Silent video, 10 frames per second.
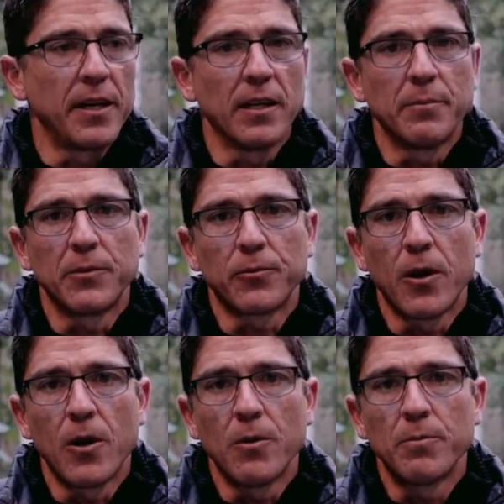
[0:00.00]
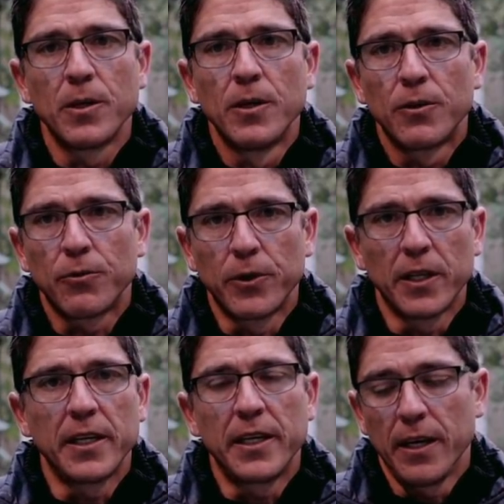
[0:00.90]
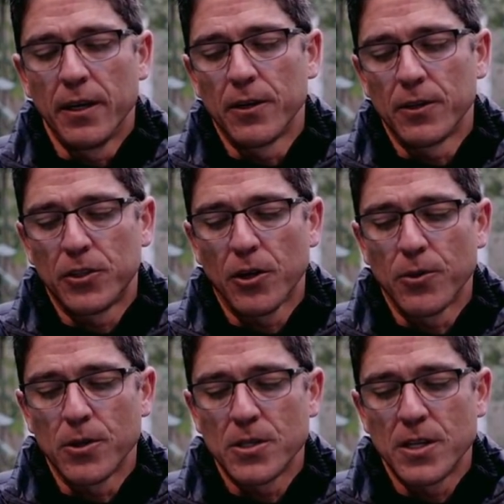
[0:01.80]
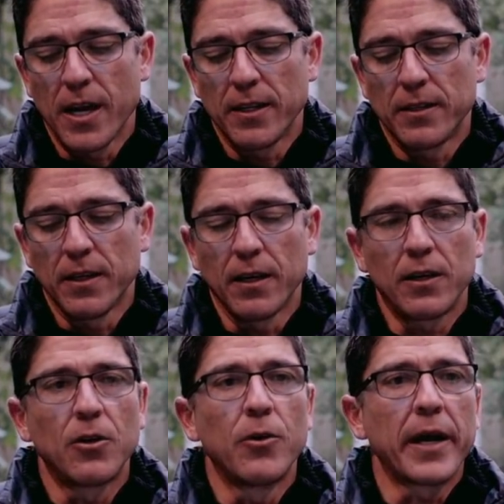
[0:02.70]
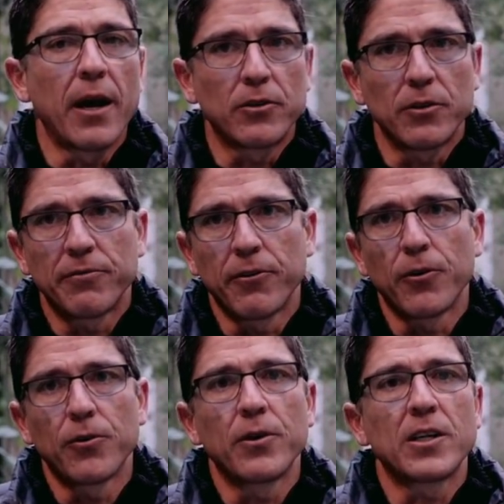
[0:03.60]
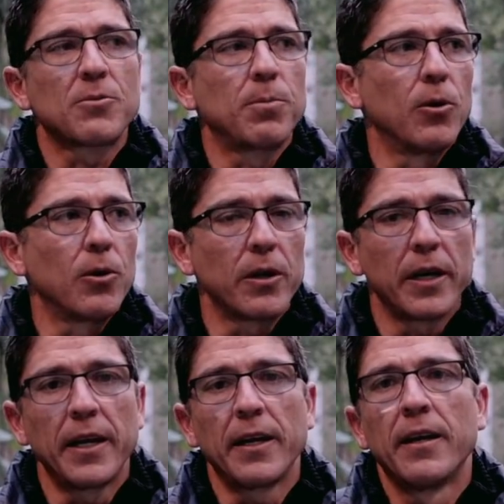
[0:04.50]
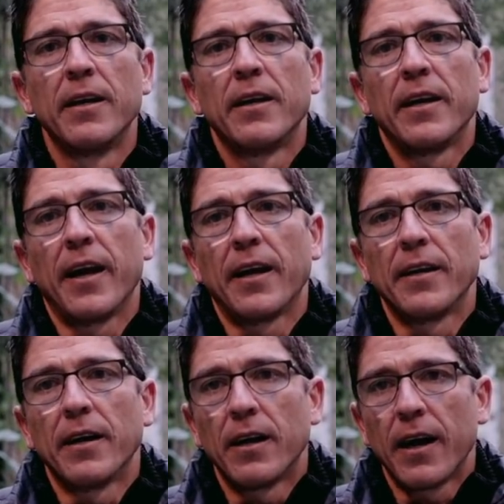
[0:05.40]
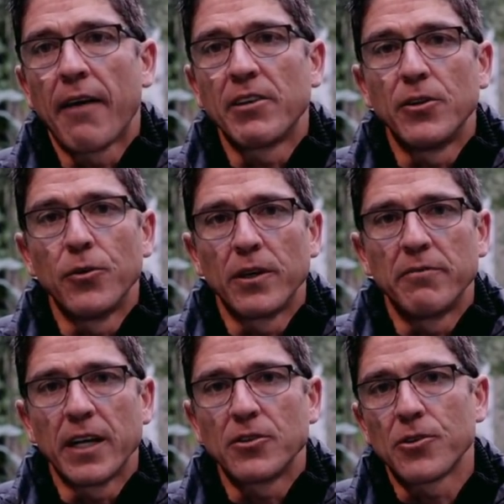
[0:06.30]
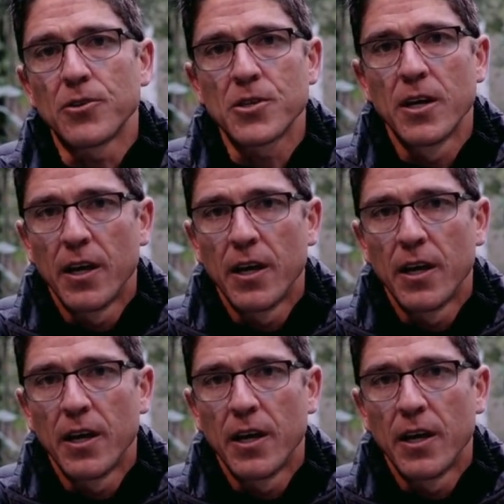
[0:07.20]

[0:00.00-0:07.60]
the Element Roam really geared towards that going out there further, exploring, and having new adventures.